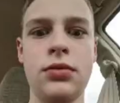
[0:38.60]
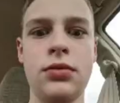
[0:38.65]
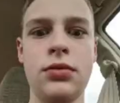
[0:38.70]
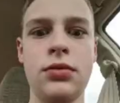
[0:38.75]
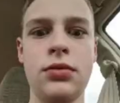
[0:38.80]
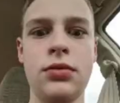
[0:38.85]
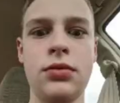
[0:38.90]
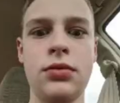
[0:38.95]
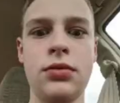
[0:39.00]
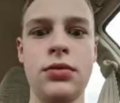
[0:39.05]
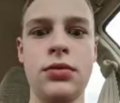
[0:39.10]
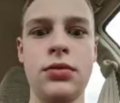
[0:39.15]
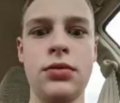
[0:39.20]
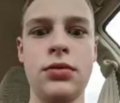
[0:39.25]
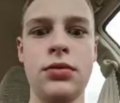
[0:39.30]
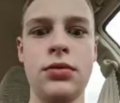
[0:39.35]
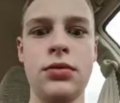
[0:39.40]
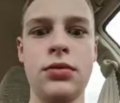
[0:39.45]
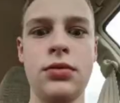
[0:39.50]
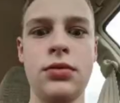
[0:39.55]

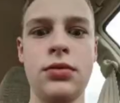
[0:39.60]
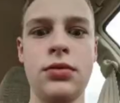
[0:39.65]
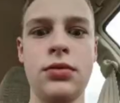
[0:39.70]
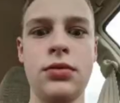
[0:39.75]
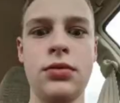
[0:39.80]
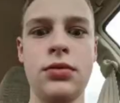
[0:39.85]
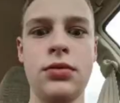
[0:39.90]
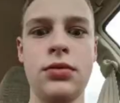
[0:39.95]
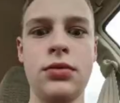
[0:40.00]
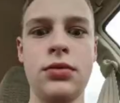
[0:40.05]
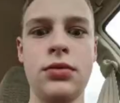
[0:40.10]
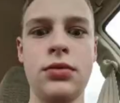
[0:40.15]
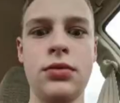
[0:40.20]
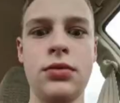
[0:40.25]
(silence)